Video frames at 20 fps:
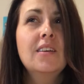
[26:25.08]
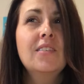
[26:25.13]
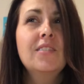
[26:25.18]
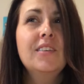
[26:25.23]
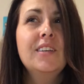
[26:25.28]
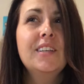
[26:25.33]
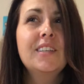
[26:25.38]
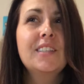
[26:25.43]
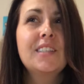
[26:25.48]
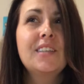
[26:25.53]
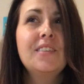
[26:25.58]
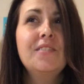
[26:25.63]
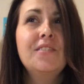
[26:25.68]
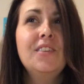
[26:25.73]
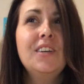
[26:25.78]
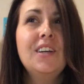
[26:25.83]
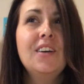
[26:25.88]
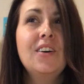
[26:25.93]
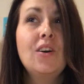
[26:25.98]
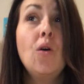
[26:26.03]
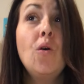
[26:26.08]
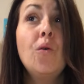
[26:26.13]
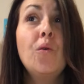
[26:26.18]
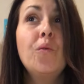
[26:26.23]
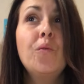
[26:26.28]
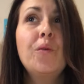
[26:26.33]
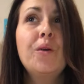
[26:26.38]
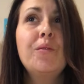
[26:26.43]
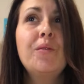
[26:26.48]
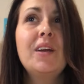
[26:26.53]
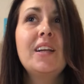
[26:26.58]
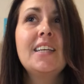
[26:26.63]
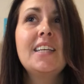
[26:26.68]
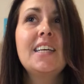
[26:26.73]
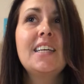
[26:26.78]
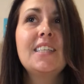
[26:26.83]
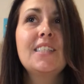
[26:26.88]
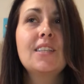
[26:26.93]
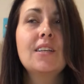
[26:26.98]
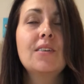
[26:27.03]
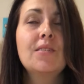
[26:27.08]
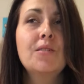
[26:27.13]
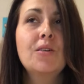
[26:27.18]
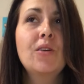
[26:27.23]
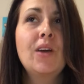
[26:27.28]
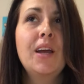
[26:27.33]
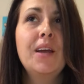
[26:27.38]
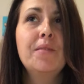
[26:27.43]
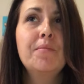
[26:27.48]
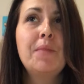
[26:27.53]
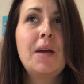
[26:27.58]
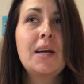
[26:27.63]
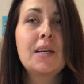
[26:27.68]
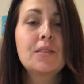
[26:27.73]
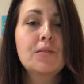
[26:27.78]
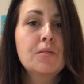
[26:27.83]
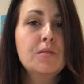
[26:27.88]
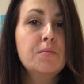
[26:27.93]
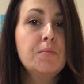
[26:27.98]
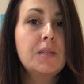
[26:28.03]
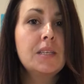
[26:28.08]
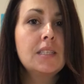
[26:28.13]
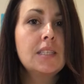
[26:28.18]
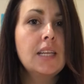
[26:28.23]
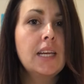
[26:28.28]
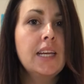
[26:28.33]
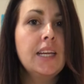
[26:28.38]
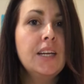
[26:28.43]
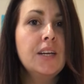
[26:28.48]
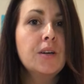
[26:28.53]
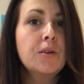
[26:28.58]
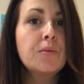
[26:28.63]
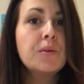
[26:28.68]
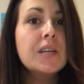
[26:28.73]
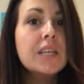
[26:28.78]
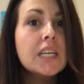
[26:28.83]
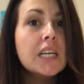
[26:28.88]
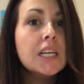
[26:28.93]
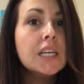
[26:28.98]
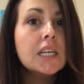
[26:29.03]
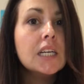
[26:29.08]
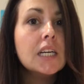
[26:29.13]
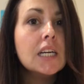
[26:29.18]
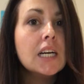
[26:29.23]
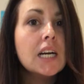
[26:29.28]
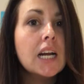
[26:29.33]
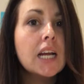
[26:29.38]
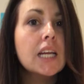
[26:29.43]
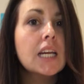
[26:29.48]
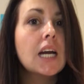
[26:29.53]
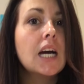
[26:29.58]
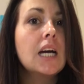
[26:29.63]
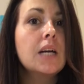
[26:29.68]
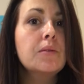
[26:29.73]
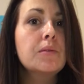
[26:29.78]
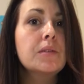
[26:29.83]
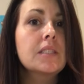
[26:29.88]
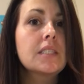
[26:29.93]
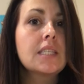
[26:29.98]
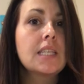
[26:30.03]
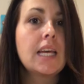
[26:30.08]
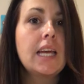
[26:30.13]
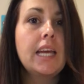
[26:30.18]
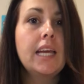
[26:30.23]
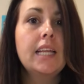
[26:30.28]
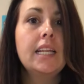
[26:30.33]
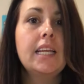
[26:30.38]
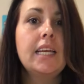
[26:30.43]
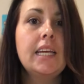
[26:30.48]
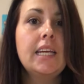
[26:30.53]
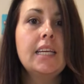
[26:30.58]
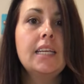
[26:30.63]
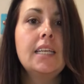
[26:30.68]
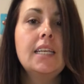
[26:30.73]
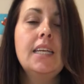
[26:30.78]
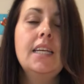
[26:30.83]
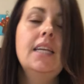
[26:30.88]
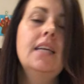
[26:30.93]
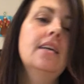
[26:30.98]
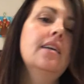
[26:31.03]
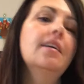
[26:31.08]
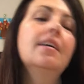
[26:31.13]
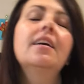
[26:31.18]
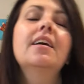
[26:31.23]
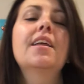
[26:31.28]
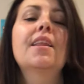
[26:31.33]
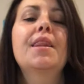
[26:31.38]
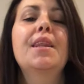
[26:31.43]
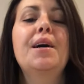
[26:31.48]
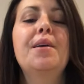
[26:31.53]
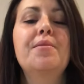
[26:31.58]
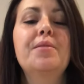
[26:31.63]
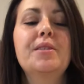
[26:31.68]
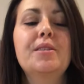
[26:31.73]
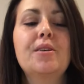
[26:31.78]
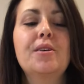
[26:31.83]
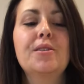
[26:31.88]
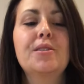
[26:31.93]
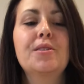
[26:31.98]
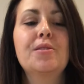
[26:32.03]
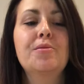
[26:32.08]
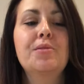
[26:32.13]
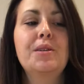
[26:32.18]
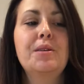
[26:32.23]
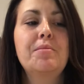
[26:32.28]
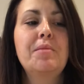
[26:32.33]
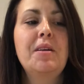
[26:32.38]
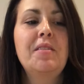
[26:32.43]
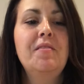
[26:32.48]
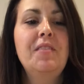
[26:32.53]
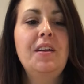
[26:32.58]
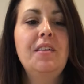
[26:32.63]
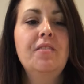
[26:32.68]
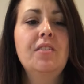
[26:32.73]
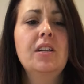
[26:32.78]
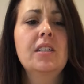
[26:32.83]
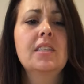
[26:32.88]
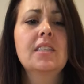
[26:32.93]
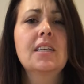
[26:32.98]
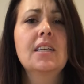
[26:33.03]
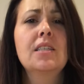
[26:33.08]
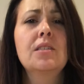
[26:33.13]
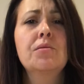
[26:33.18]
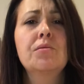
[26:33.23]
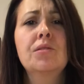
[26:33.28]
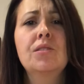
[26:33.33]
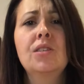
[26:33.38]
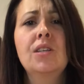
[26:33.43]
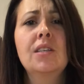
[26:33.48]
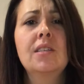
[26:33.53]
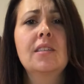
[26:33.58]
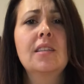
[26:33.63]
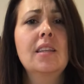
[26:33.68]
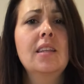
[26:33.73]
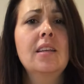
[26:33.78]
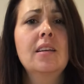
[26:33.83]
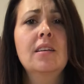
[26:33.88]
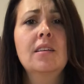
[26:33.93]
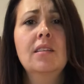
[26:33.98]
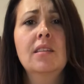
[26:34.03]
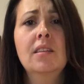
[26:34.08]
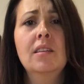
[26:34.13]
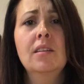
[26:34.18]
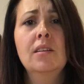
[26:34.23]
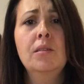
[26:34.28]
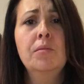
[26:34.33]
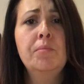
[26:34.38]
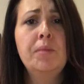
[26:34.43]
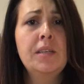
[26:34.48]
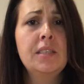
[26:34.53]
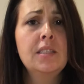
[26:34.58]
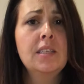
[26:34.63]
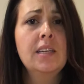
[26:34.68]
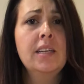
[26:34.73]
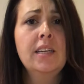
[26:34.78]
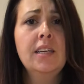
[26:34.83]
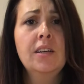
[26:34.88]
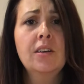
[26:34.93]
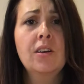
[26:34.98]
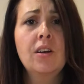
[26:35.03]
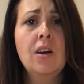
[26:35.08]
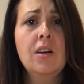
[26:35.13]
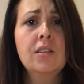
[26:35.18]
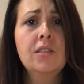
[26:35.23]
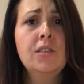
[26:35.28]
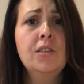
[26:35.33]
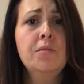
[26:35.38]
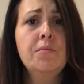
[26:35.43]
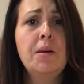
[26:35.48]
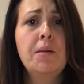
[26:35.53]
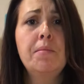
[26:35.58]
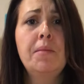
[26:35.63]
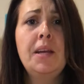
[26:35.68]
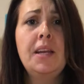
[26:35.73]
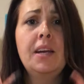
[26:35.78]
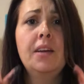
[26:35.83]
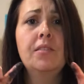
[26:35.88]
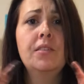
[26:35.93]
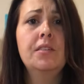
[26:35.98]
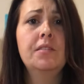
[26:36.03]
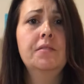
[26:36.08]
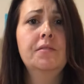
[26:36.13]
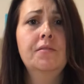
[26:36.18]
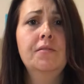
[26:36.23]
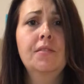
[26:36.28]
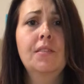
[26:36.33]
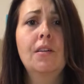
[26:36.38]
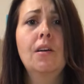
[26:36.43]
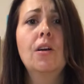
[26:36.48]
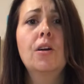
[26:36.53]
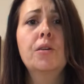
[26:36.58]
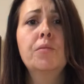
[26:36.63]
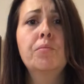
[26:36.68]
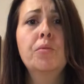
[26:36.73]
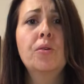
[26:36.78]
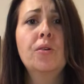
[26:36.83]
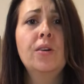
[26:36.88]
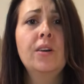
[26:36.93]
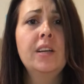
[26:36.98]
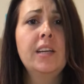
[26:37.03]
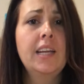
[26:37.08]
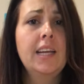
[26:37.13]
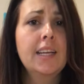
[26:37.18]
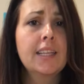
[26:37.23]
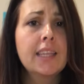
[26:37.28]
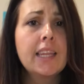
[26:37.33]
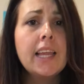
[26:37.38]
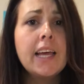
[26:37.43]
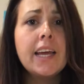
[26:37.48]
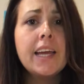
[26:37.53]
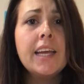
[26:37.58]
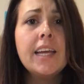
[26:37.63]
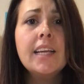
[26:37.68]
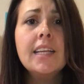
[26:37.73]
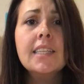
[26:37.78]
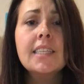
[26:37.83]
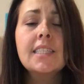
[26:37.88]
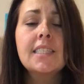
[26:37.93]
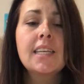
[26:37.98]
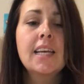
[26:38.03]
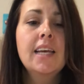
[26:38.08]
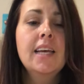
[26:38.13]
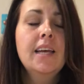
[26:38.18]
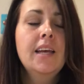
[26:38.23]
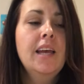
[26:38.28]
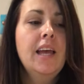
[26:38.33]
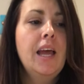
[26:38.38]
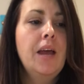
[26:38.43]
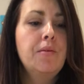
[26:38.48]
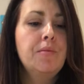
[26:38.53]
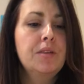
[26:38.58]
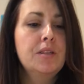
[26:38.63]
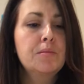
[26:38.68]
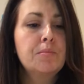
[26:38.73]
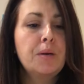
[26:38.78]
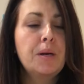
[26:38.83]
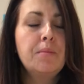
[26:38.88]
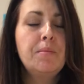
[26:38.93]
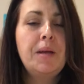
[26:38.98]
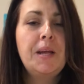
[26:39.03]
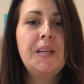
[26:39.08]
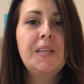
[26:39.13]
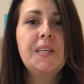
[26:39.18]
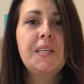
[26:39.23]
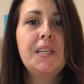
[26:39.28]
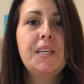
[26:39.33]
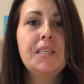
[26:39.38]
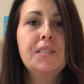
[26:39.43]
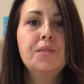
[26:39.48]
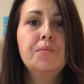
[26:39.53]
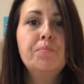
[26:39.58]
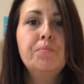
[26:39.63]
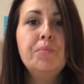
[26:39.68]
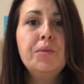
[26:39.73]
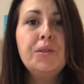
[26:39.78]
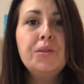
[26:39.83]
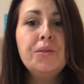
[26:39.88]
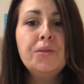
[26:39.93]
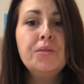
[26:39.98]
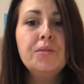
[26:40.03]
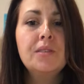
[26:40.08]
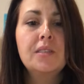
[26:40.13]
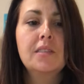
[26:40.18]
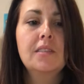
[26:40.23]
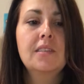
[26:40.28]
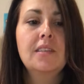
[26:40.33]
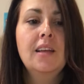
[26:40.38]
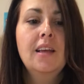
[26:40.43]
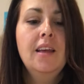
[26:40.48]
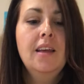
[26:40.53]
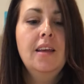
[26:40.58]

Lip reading: What else have we gone? Oh, we went as, okay, Max was Buzz Lightyear one year and I was the alien. That was also one of my favorites because it was just the little Buzz Lightyear costume I made out of cardboard, and he had lights, and we spray painted his boots.